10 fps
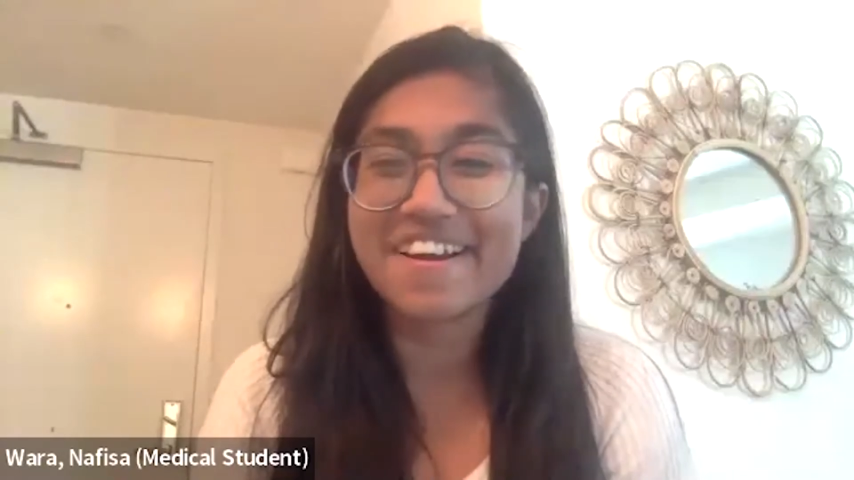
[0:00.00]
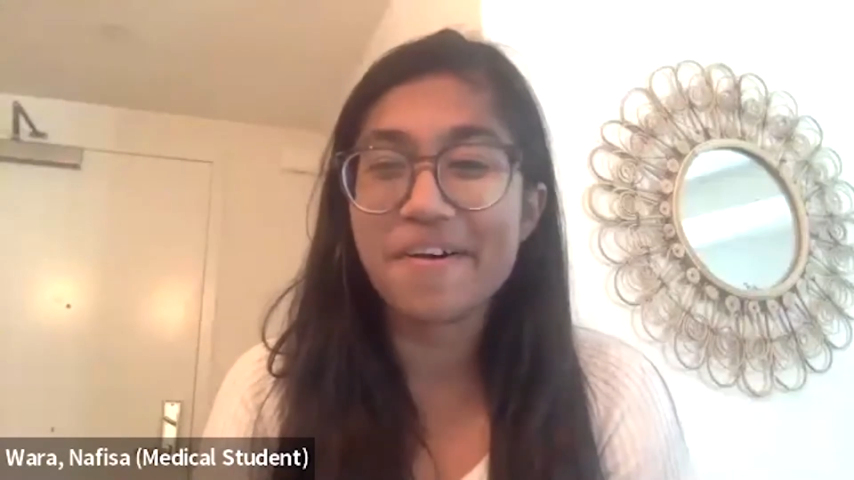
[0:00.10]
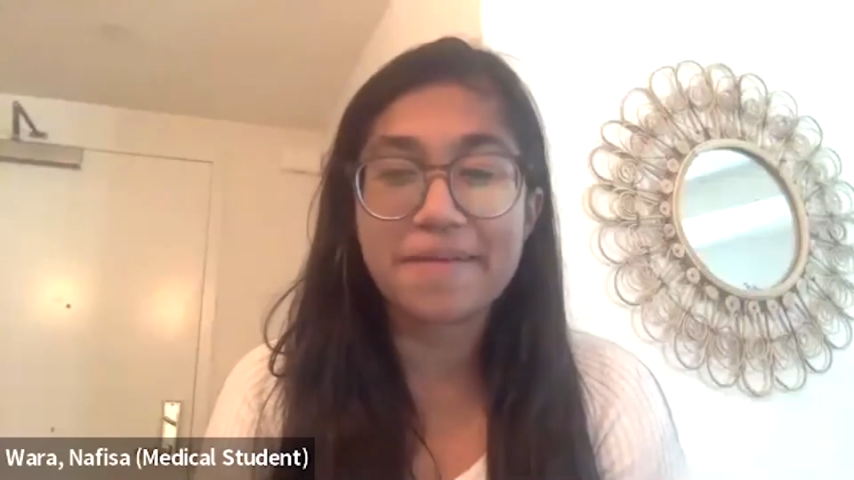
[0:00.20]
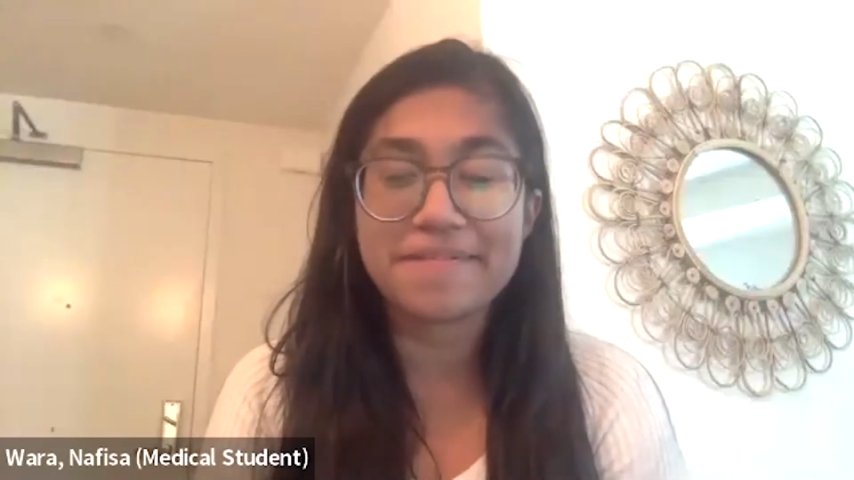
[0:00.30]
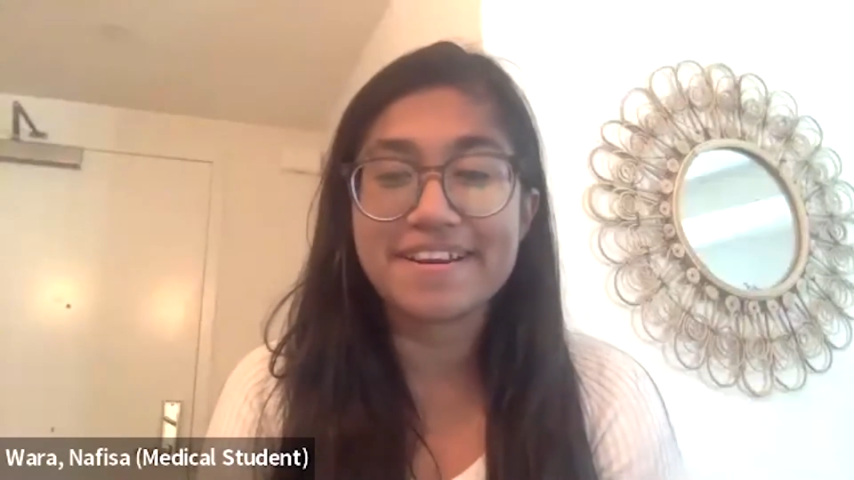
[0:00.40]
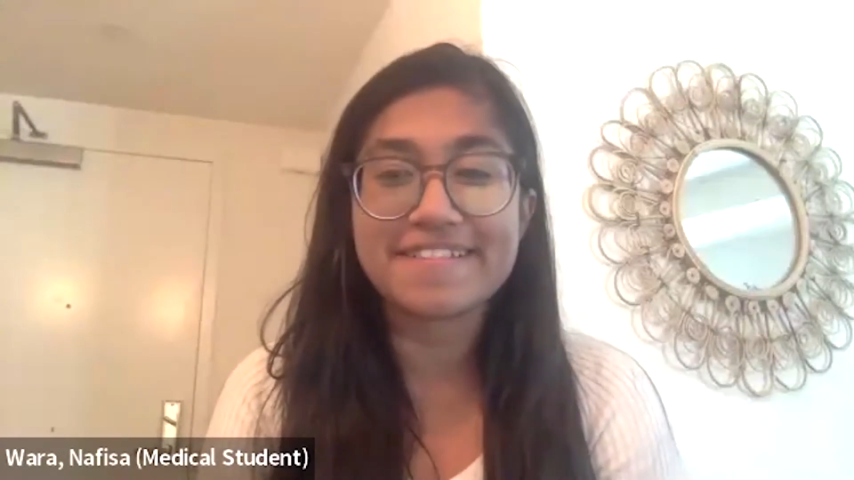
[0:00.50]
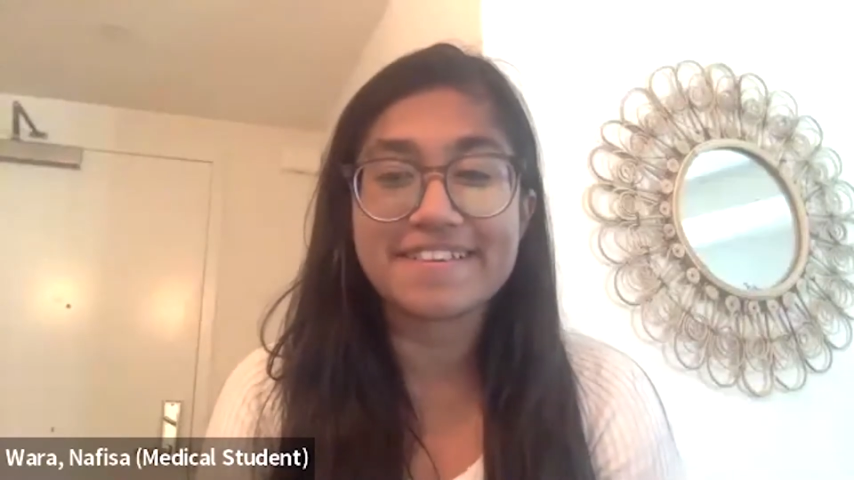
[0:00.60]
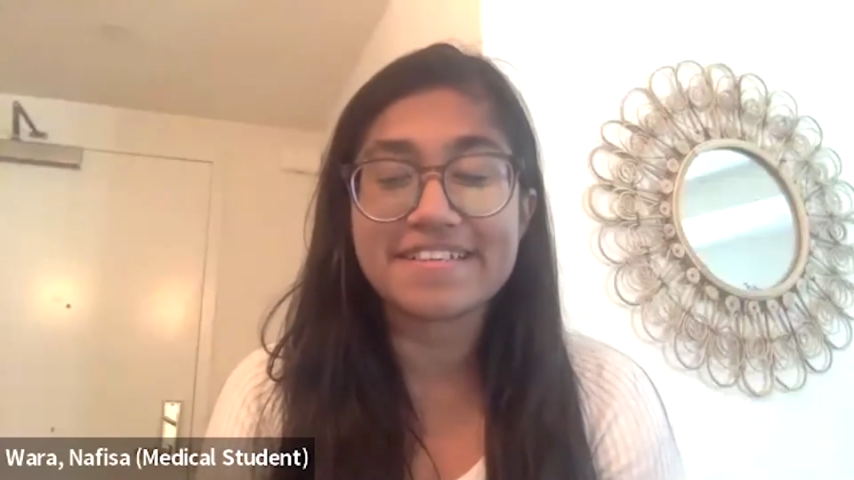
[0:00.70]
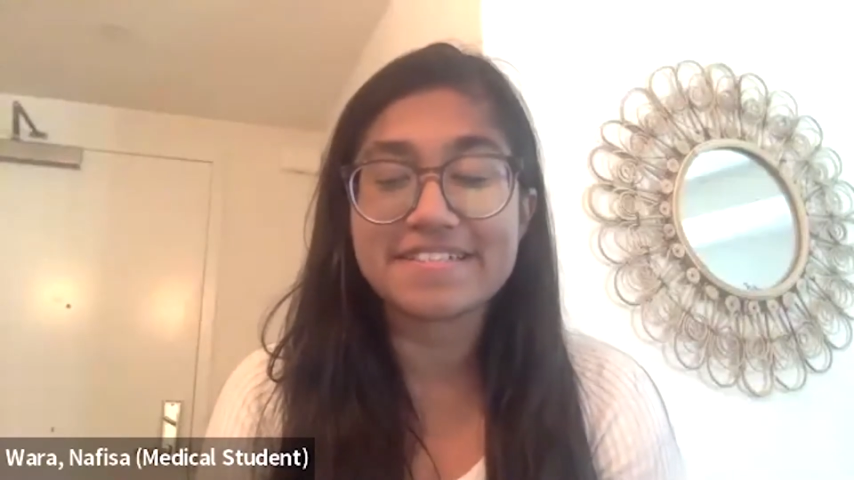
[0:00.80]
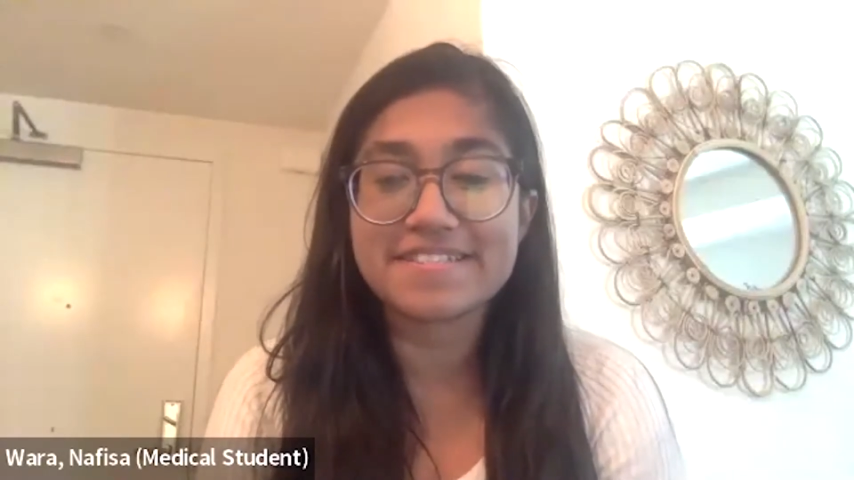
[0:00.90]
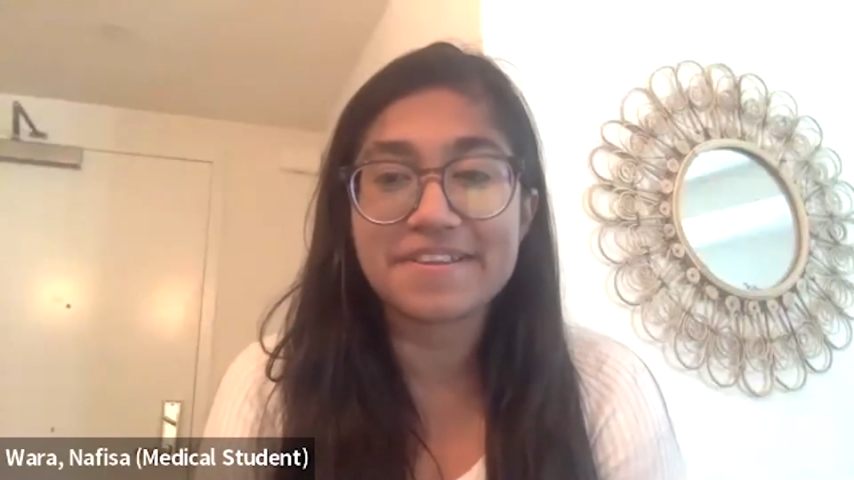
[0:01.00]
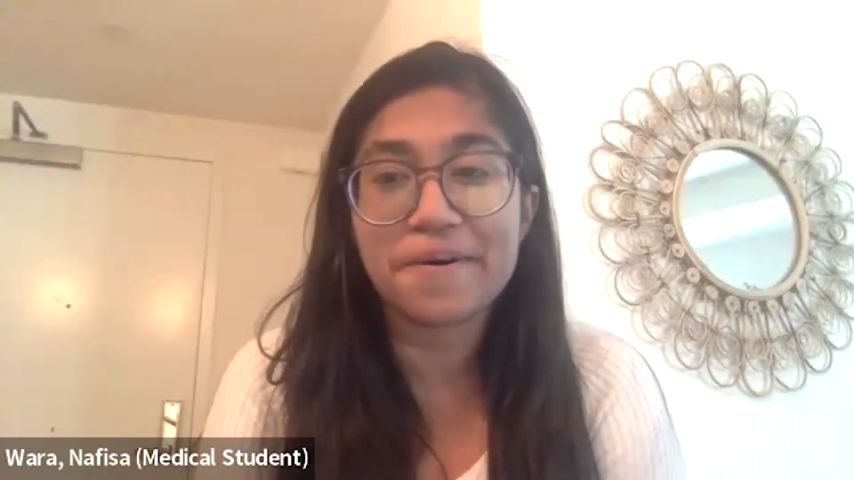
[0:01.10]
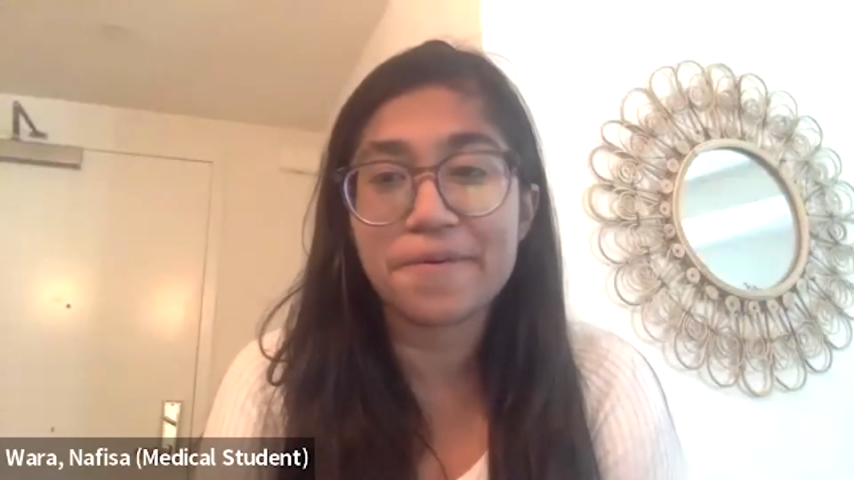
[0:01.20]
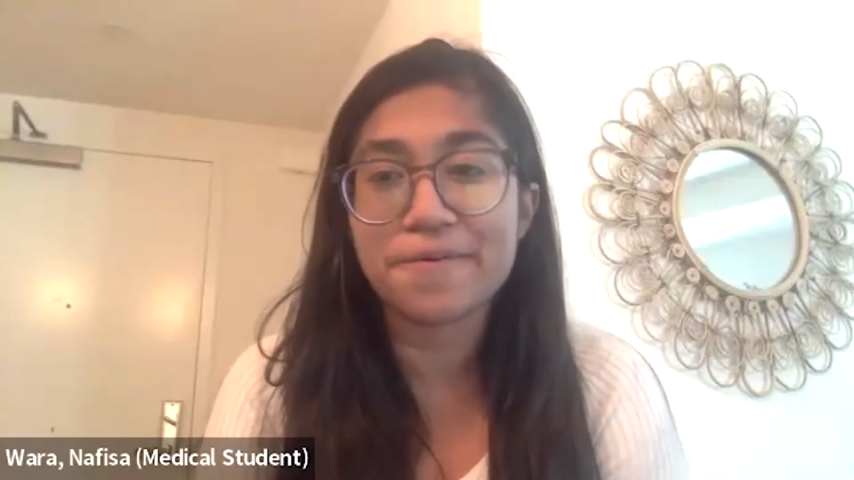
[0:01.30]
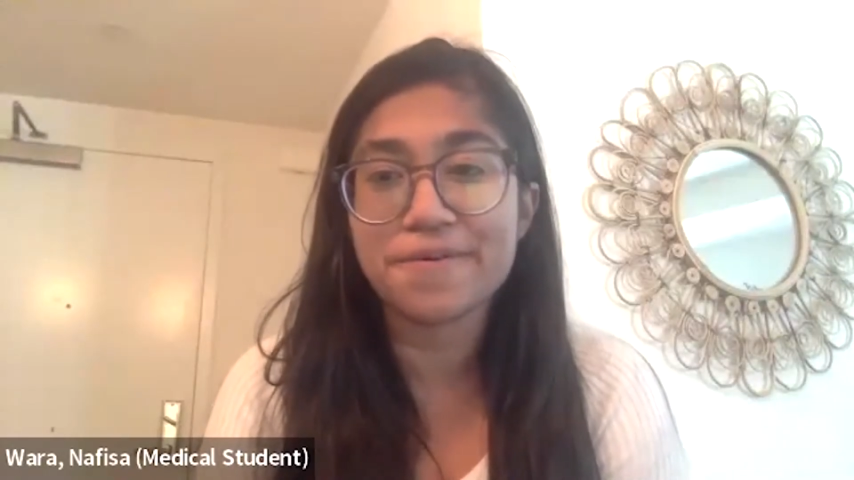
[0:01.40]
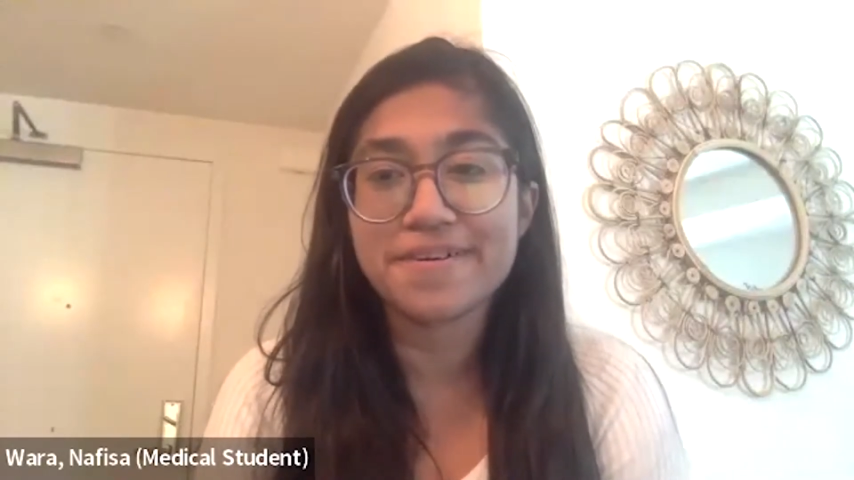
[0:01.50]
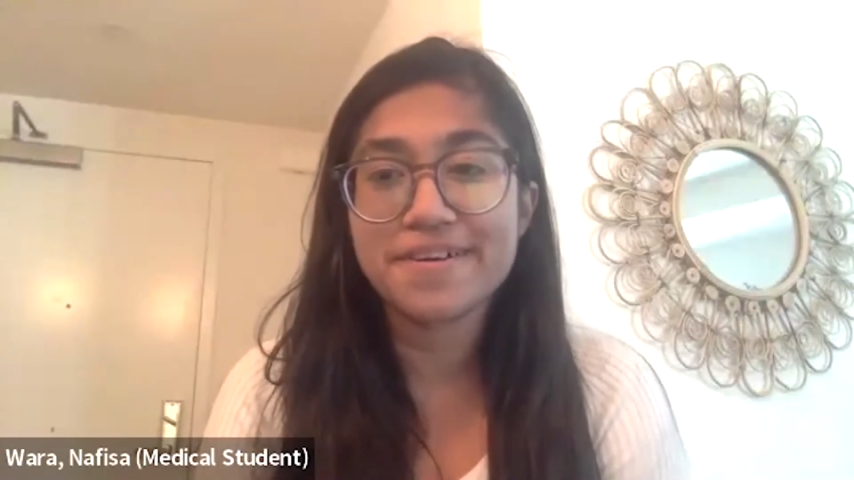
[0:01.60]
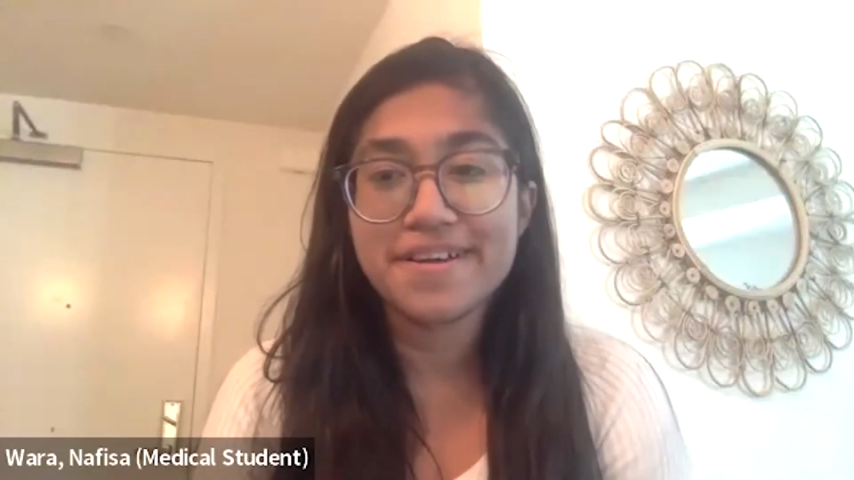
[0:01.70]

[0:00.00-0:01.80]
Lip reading: No, I mean, I think it's so